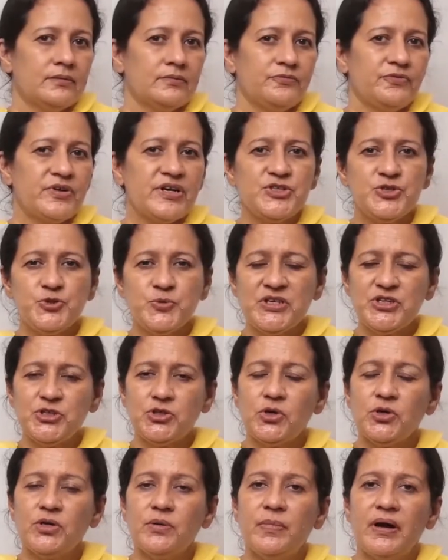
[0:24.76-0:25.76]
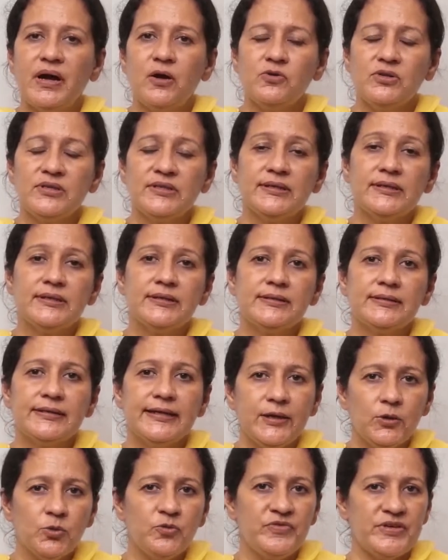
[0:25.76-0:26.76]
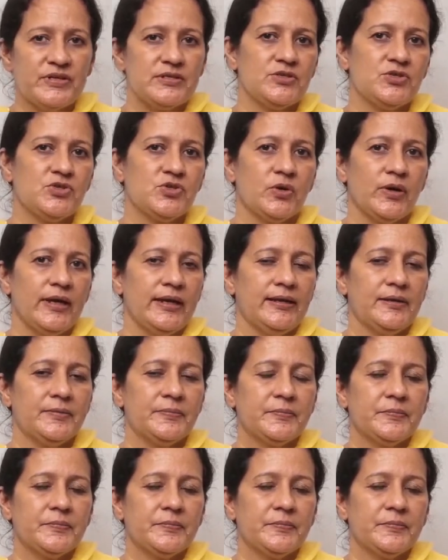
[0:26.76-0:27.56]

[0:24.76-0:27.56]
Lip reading: First we talk about the alluvial soil.